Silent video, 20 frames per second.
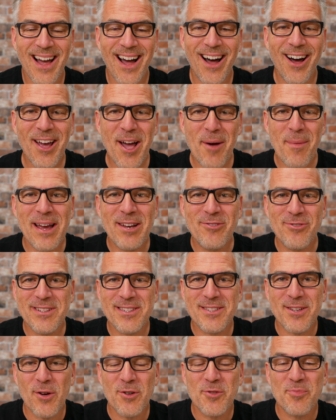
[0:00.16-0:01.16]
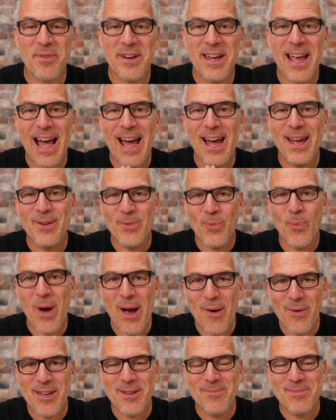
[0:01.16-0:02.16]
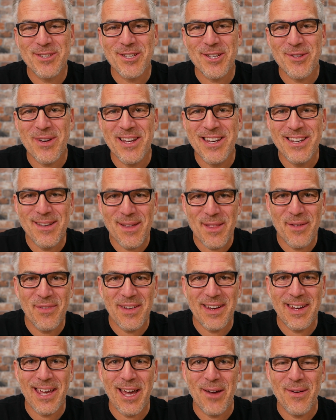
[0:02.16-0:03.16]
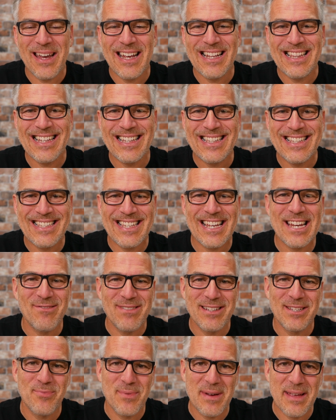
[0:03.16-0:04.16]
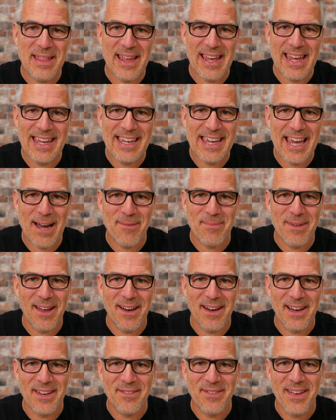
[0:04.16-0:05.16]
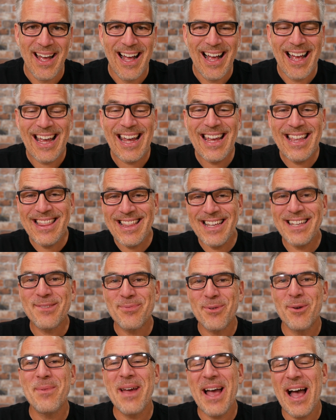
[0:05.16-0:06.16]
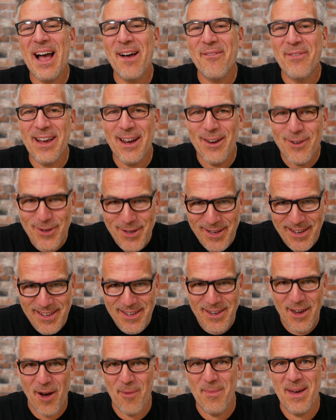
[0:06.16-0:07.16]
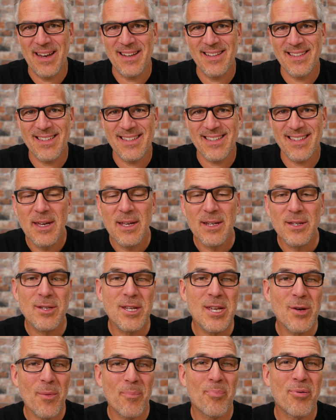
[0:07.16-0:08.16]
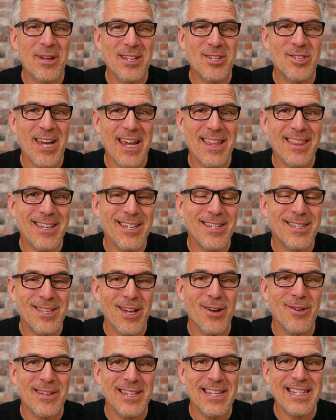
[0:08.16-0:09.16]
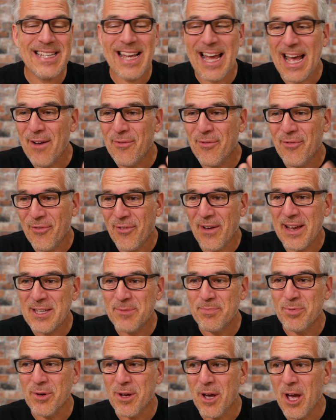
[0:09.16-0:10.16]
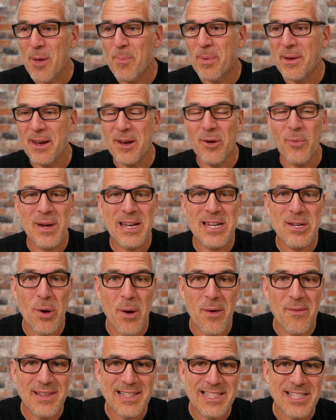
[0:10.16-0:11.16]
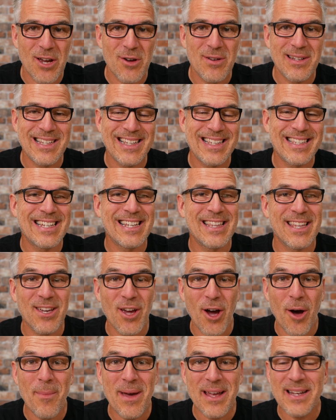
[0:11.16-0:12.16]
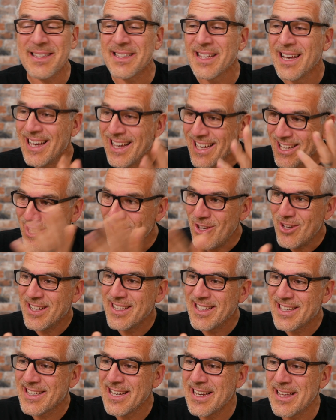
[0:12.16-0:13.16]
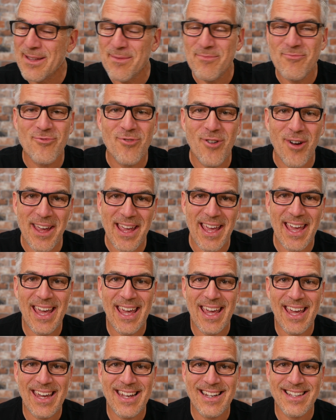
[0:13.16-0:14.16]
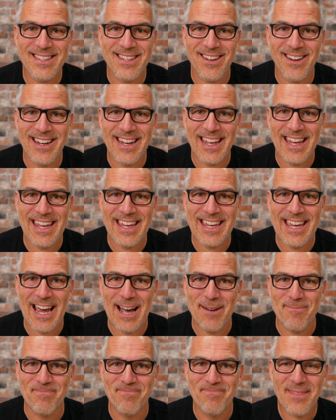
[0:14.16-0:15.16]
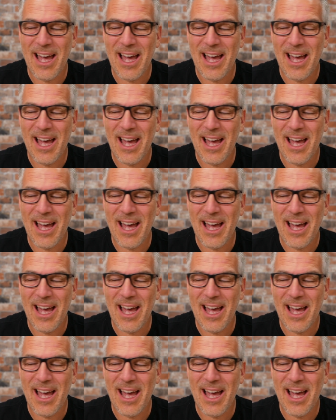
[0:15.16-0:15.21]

Hi, I'm Adrian Salisbury and welcome to another video in this series with Ecamm Live. In this one, we're having a look at comments. Do you appreciate that you don't need to have Facebook open in a window of its own to see the comments? You can see them right here inside Ecamm.